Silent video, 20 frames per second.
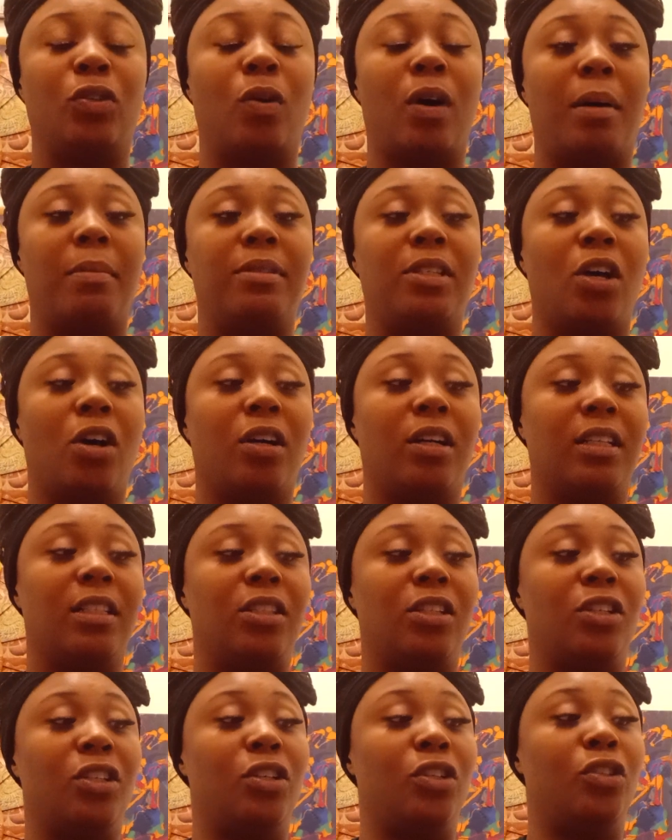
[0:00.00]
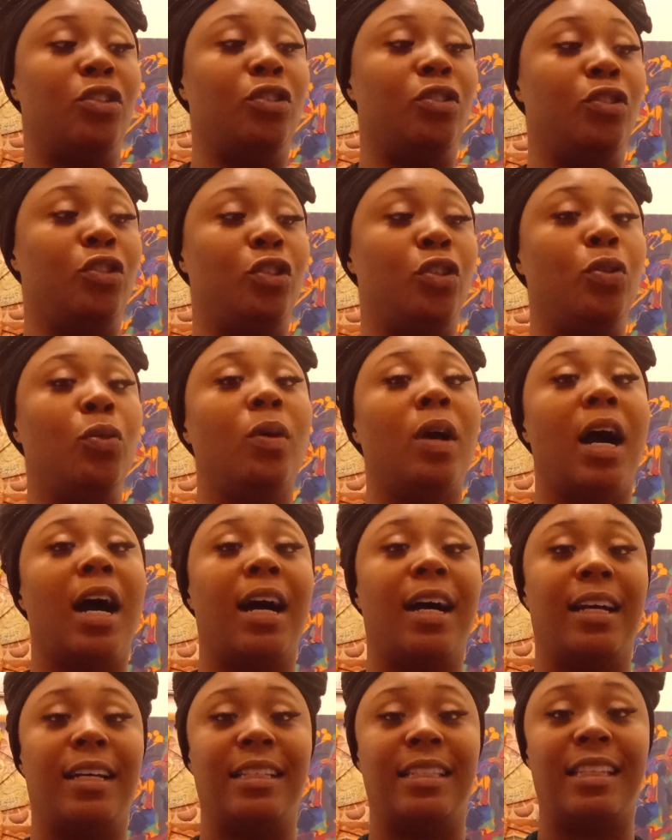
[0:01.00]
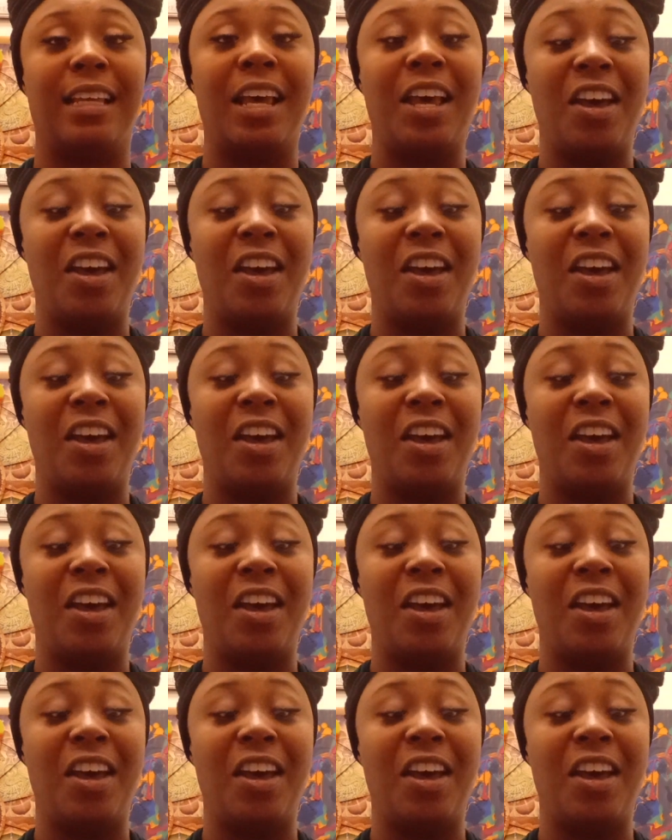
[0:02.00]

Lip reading: I'm talking to you guys